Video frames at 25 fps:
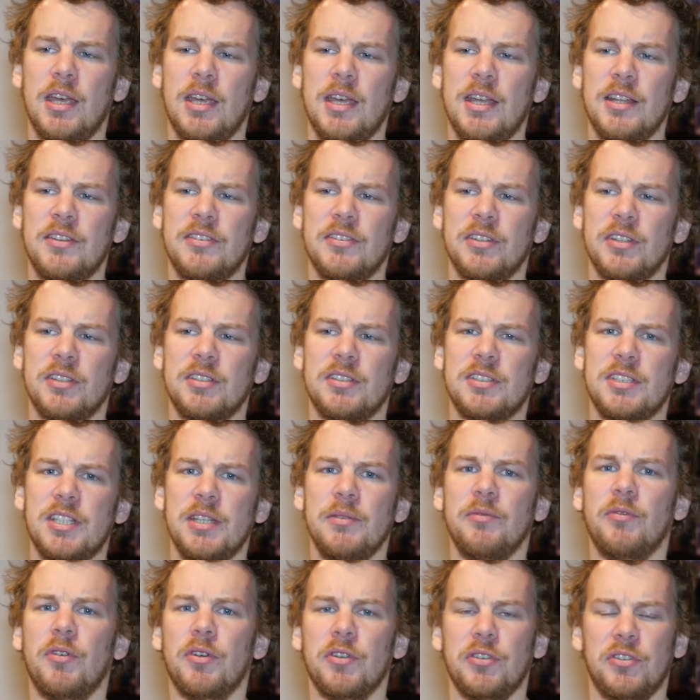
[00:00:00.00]
It's a
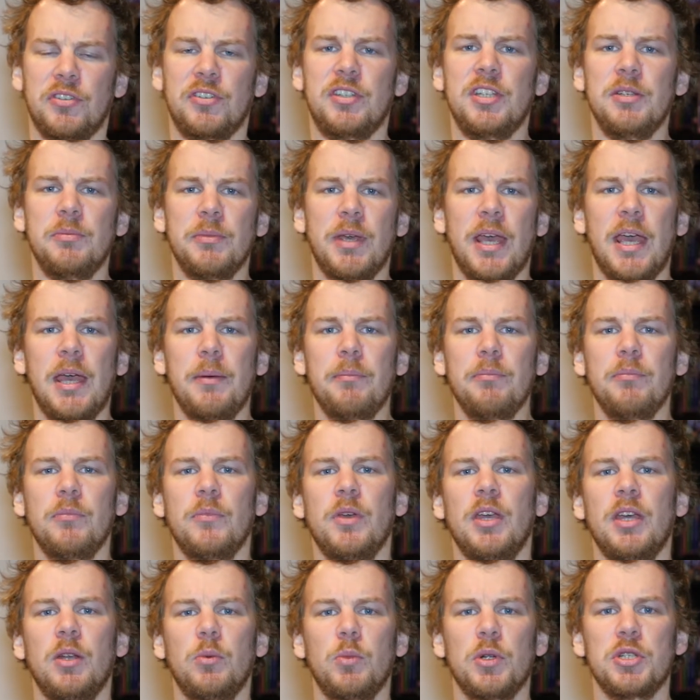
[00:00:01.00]
team versus team game
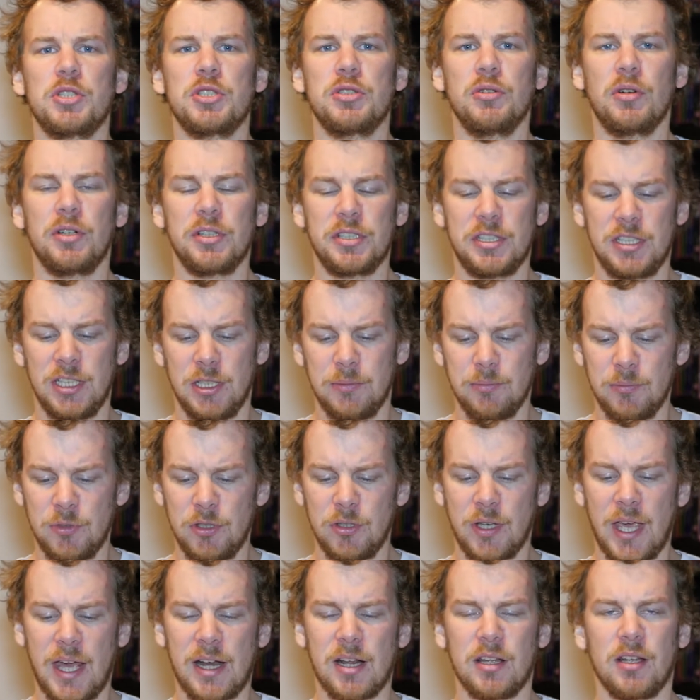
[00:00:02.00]
in which your team,
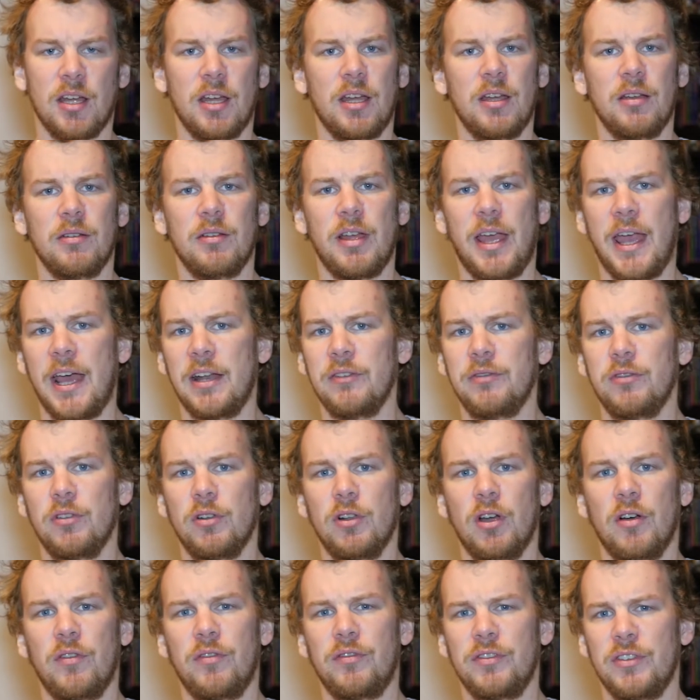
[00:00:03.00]
you get a
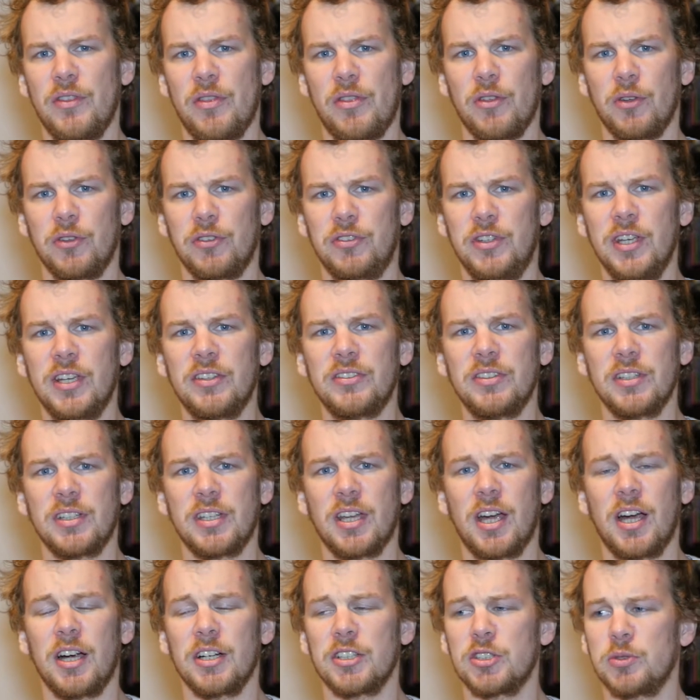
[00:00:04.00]
handful of those Dixit
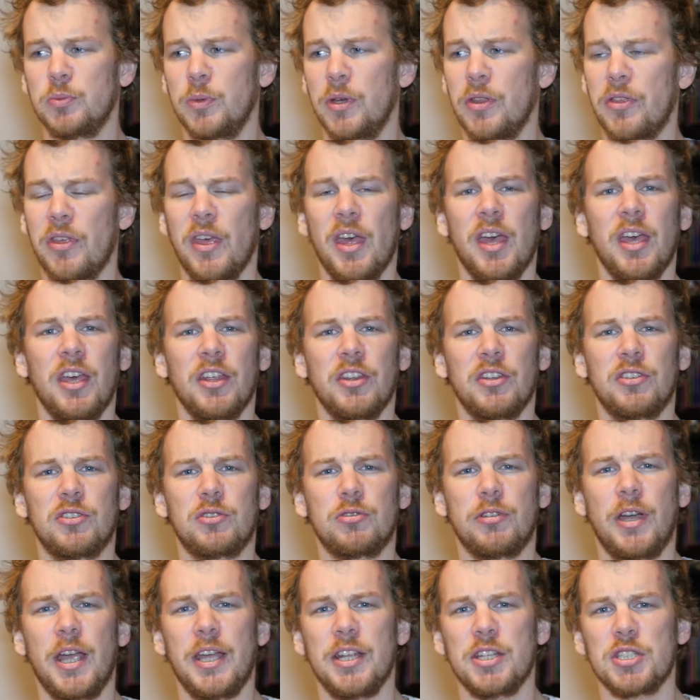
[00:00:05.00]
cards with
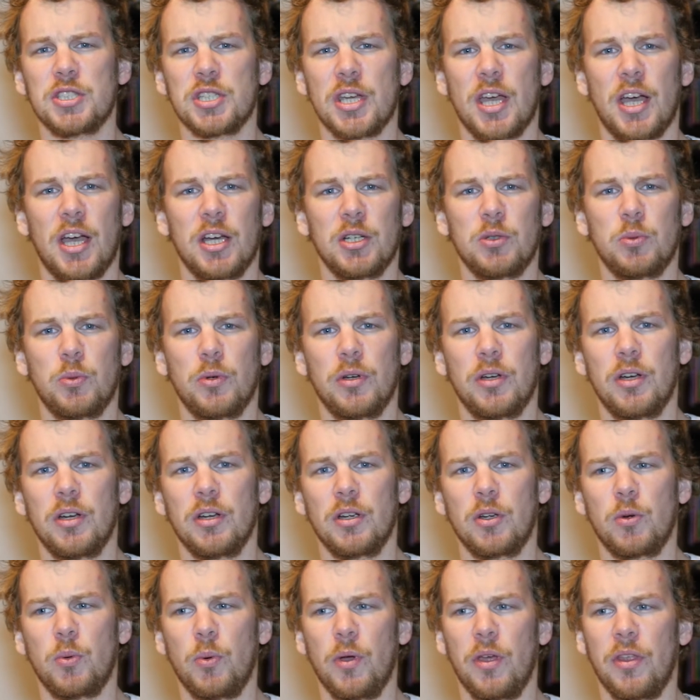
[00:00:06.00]
strange
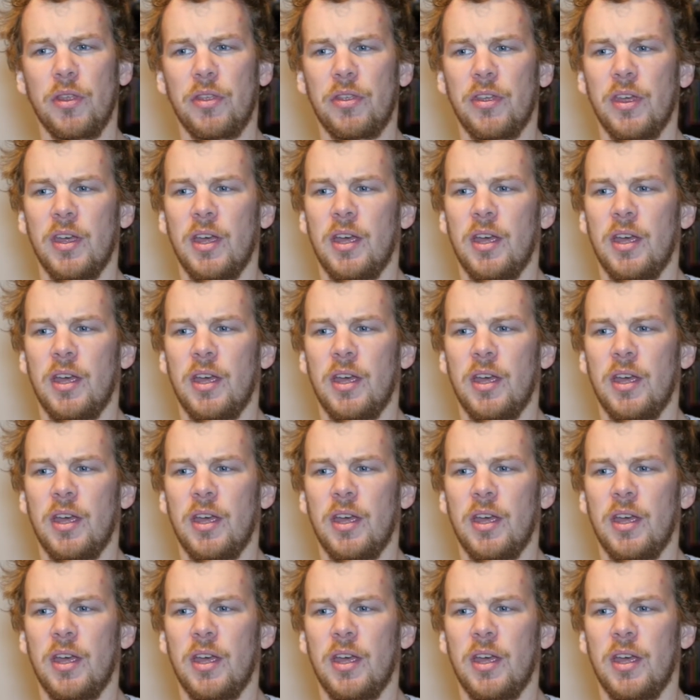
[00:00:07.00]
artwork, with